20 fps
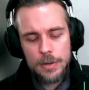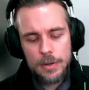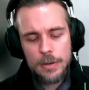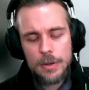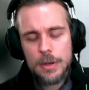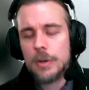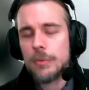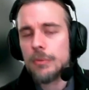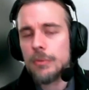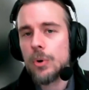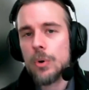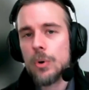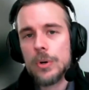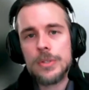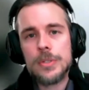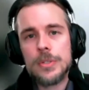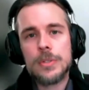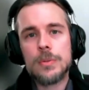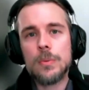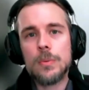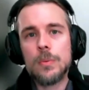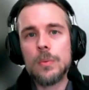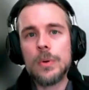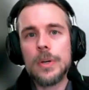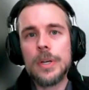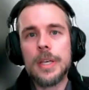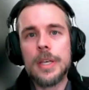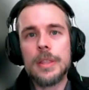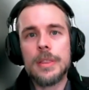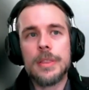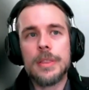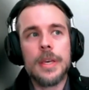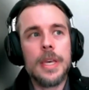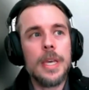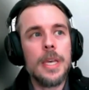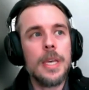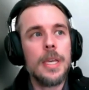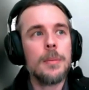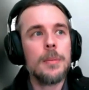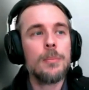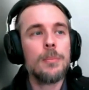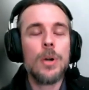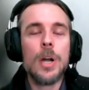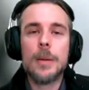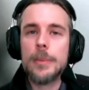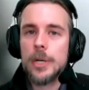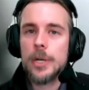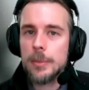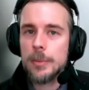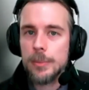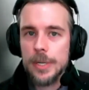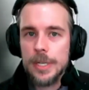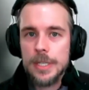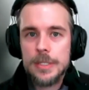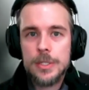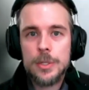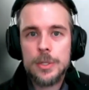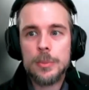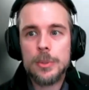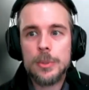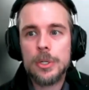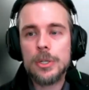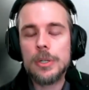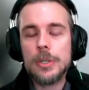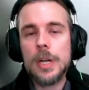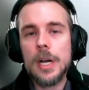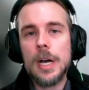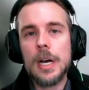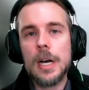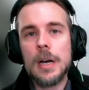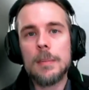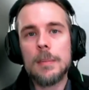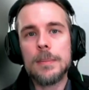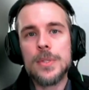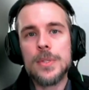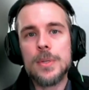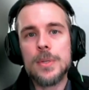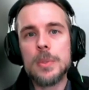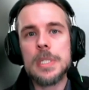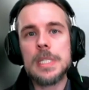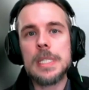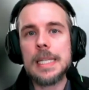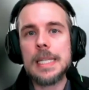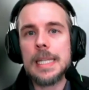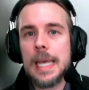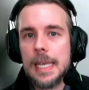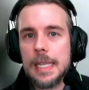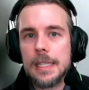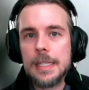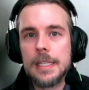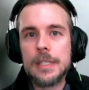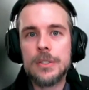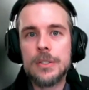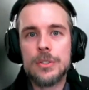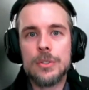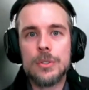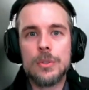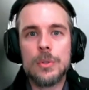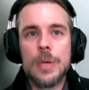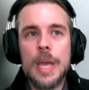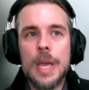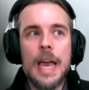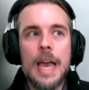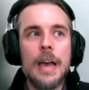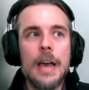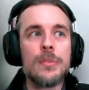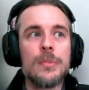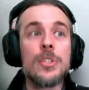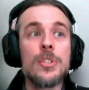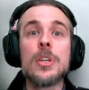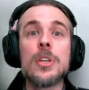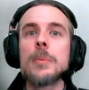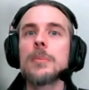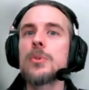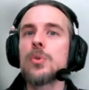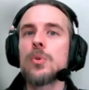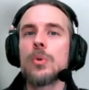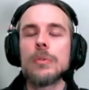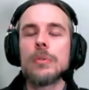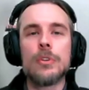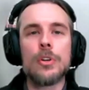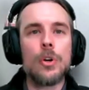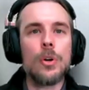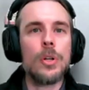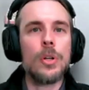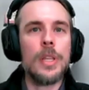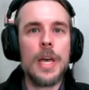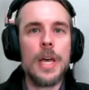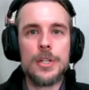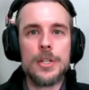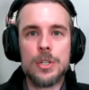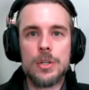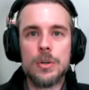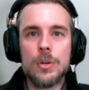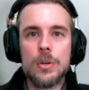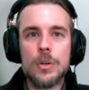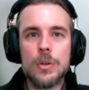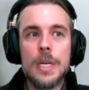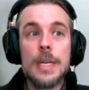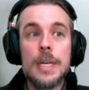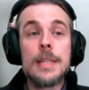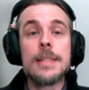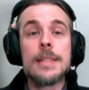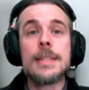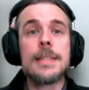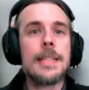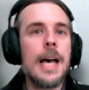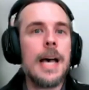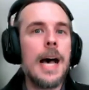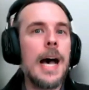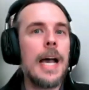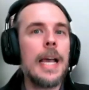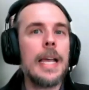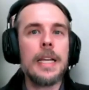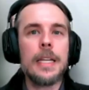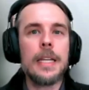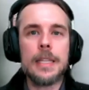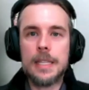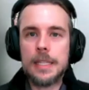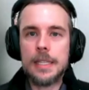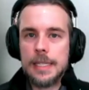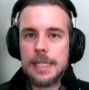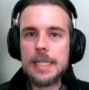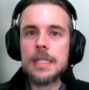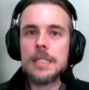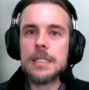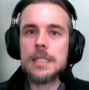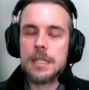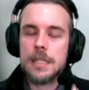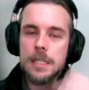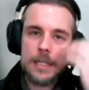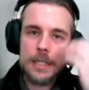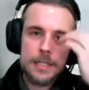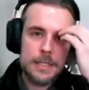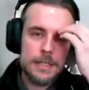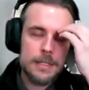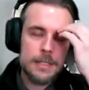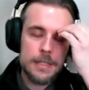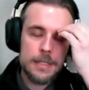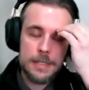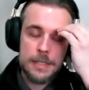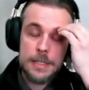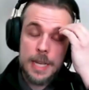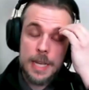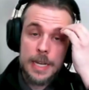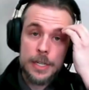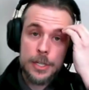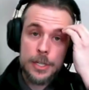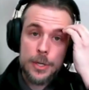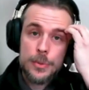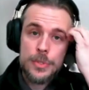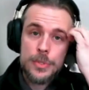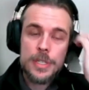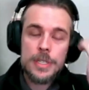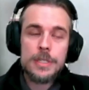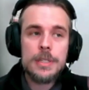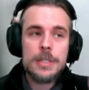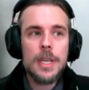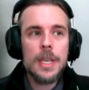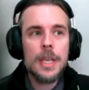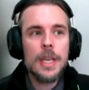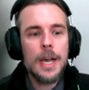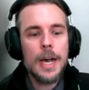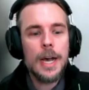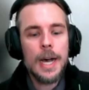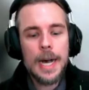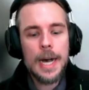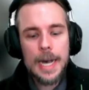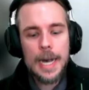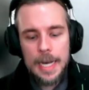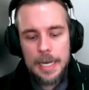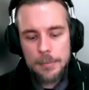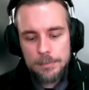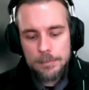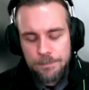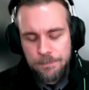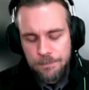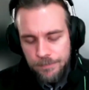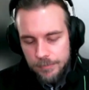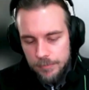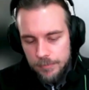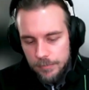of course, with a primary brain tumor, someone's likely to have some sort of neurological sign that leads to this diagnosis. Um,